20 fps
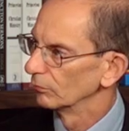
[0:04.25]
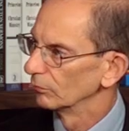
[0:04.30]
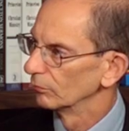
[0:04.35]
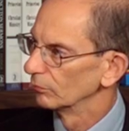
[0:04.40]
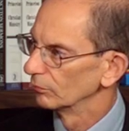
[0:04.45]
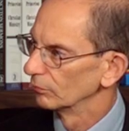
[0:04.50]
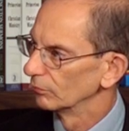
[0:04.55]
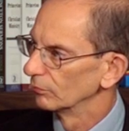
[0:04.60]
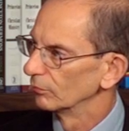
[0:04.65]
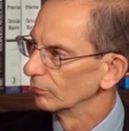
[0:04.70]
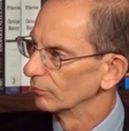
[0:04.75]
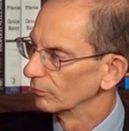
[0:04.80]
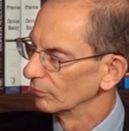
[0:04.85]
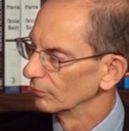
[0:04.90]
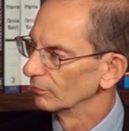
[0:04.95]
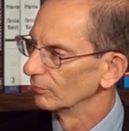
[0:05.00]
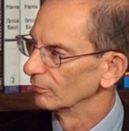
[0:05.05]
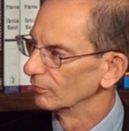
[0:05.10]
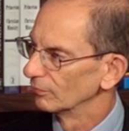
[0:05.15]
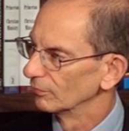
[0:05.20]

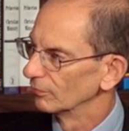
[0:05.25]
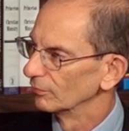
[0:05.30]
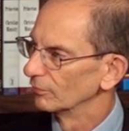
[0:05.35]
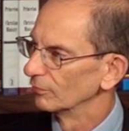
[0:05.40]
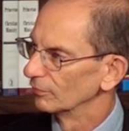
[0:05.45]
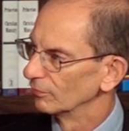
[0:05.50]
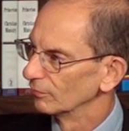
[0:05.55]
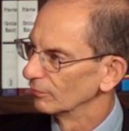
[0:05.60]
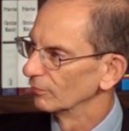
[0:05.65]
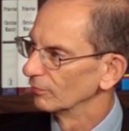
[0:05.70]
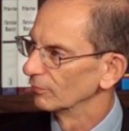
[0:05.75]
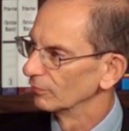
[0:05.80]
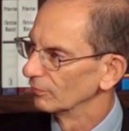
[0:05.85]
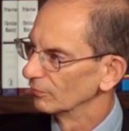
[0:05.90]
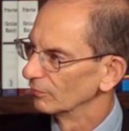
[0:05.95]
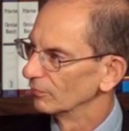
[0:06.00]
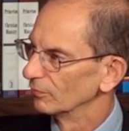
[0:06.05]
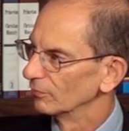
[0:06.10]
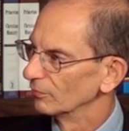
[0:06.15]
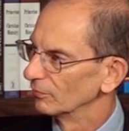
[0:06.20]

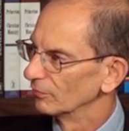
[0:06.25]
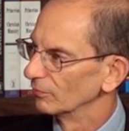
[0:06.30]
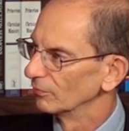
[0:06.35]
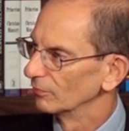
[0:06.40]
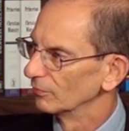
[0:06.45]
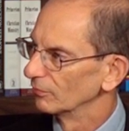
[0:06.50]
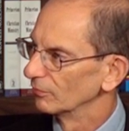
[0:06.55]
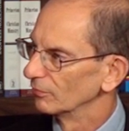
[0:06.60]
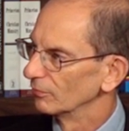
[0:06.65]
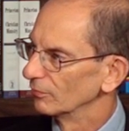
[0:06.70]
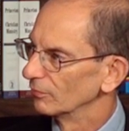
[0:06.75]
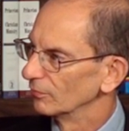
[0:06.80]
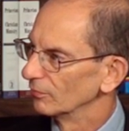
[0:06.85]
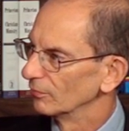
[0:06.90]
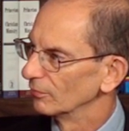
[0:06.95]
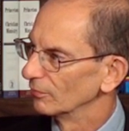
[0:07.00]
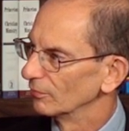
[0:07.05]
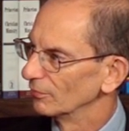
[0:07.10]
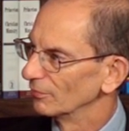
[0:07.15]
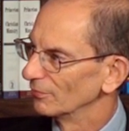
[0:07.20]

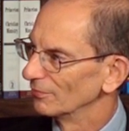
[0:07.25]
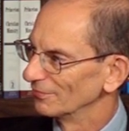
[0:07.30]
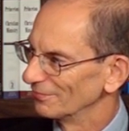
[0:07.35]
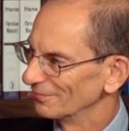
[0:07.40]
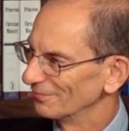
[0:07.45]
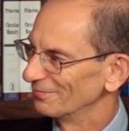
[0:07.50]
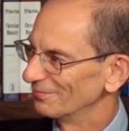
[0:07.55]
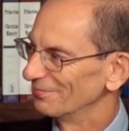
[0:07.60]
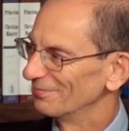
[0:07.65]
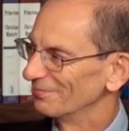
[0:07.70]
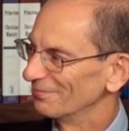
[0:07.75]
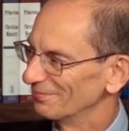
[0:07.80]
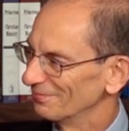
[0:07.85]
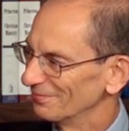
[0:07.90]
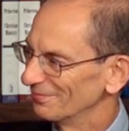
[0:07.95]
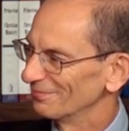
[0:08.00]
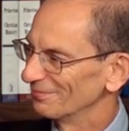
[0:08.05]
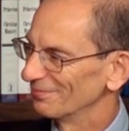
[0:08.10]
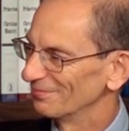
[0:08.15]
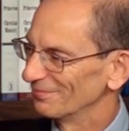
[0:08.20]

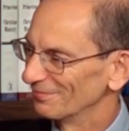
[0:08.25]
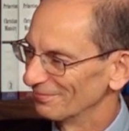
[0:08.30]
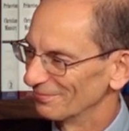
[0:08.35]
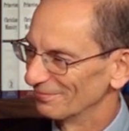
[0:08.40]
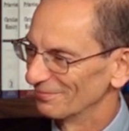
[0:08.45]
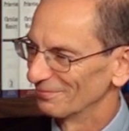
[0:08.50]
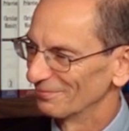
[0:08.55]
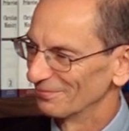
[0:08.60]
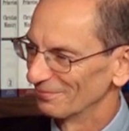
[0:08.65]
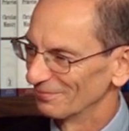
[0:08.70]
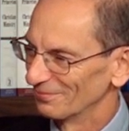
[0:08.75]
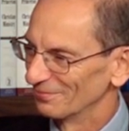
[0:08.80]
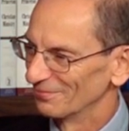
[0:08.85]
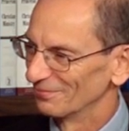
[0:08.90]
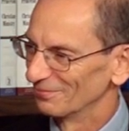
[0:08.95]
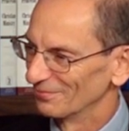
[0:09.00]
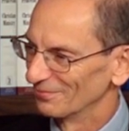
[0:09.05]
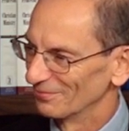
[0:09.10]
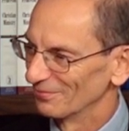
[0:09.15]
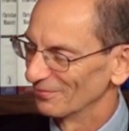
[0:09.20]

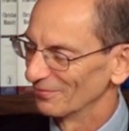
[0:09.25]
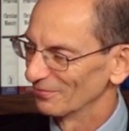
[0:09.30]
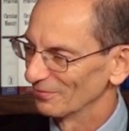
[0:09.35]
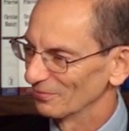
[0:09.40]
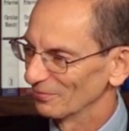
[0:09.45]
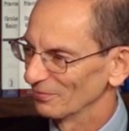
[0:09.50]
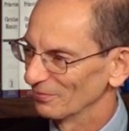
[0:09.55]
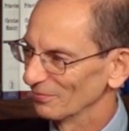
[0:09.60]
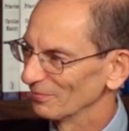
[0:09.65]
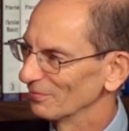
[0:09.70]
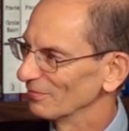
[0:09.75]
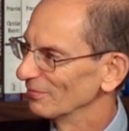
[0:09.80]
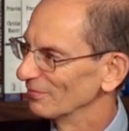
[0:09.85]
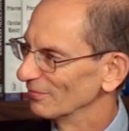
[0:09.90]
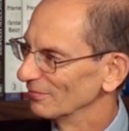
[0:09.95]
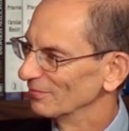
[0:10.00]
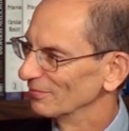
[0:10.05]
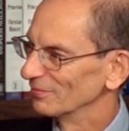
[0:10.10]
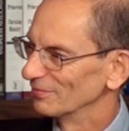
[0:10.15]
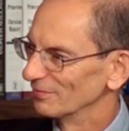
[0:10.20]

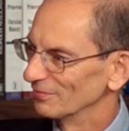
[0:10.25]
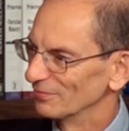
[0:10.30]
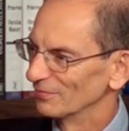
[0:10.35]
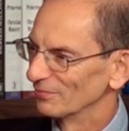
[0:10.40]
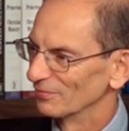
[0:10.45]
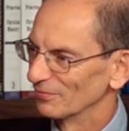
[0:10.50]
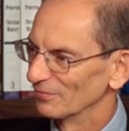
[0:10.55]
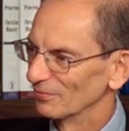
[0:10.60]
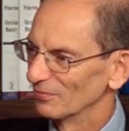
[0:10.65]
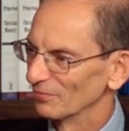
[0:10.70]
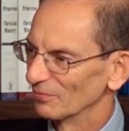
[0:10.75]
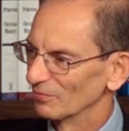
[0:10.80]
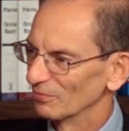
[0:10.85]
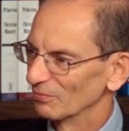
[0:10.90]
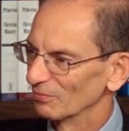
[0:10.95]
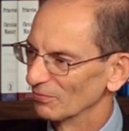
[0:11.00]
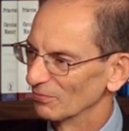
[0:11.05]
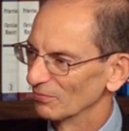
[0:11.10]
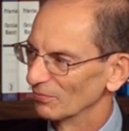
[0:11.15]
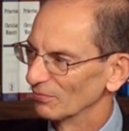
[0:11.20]

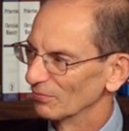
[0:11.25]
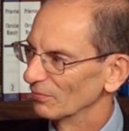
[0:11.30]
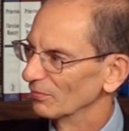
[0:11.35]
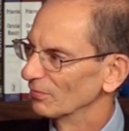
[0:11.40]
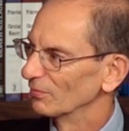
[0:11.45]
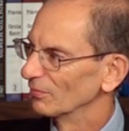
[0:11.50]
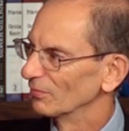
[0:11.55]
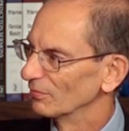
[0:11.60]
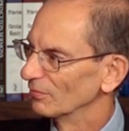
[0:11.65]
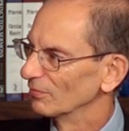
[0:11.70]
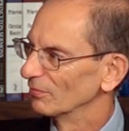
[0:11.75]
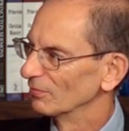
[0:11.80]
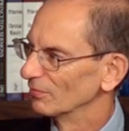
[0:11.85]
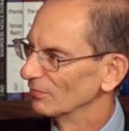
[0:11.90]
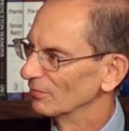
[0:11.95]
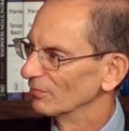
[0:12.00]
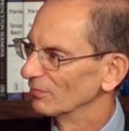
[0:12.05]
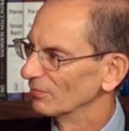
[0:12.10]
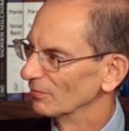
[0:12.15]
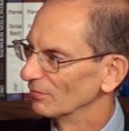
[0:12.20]
(silent)